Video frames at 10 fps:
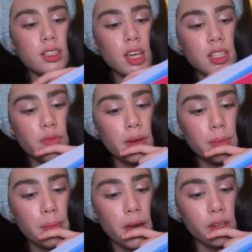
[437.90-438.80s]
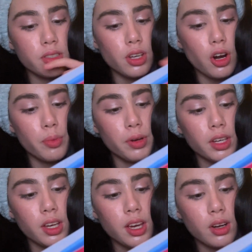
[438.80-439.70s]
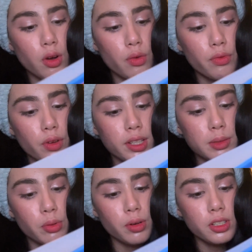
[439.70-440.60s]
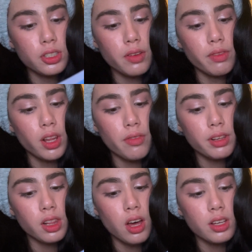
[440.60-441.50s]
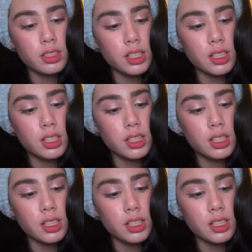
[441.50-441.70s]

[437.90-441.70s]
says, A Family Matter is a heartbreaking and hopeful exploration of love and loss,